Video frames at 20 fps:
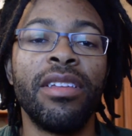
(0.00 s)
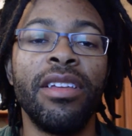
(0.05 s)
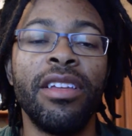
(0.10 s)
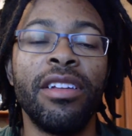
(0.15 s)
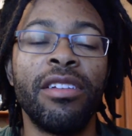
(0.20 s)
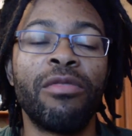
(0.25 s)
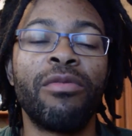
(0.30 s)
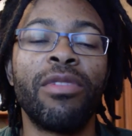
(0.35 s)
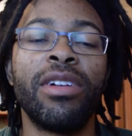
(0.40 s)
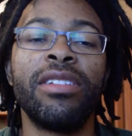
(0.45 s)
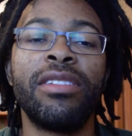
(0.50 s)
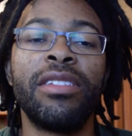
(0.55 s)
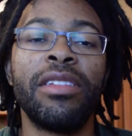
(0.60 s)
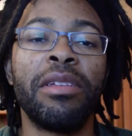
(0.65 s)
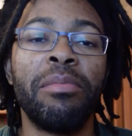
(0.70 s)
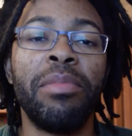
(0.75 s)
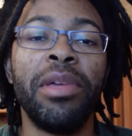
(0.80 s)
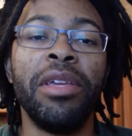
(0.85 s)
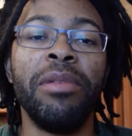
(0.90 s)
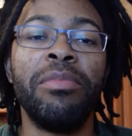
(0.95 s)

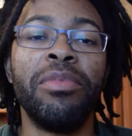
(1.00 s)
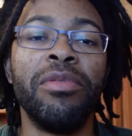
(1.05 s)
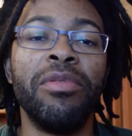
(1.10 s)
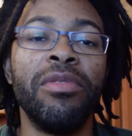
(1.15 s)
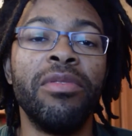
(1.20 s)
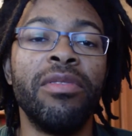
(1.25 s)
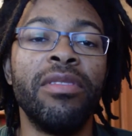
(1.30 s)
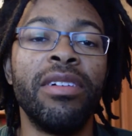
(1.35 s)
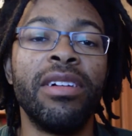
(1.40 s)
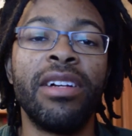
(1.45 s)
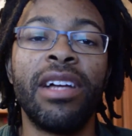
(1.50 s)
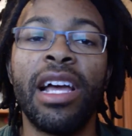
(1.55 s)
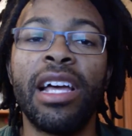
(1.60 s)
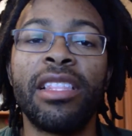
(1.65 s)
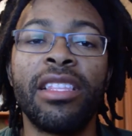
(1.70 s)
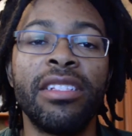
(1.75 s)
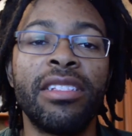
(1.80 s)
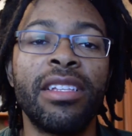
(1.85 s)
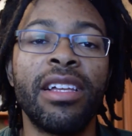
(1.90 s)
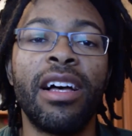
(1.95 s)
arresting people
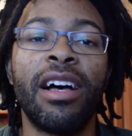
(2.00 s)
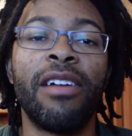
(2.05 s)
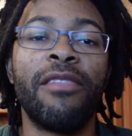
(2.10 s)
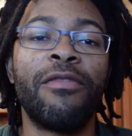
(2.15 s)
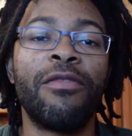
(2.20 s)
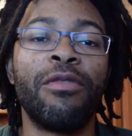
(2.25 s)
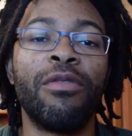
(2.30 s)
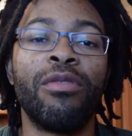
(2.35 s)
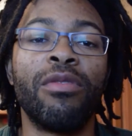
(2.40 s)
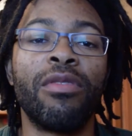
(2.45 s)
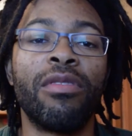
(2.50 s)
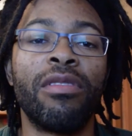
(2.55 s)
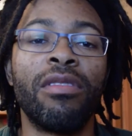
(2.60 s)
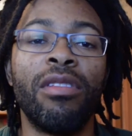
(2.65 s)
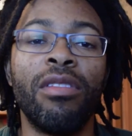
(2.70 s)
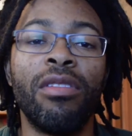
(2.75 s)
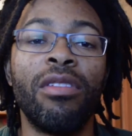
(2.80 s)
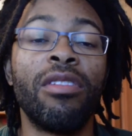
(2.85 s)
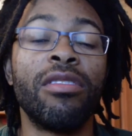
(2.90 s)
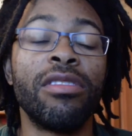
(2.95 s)
at the top for
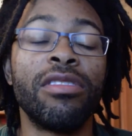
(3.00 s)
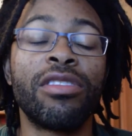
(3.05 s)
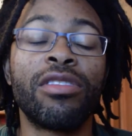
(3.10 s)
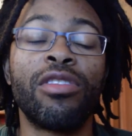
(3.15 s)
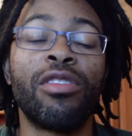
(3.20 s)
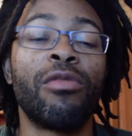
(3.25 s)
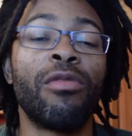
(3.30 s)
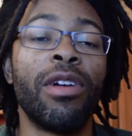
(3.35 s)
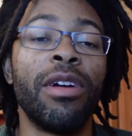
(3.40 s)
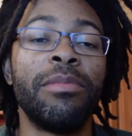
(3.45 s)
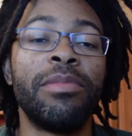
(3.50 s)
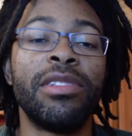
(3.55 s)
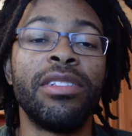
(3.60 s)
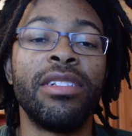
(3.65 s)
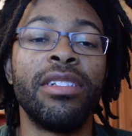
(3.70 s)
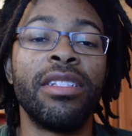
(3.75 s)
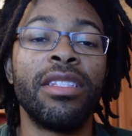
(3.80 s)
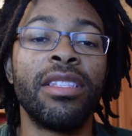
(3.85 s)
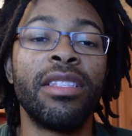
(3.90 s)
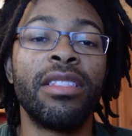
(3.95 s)
all this
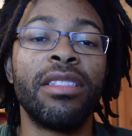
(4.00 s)
corruption.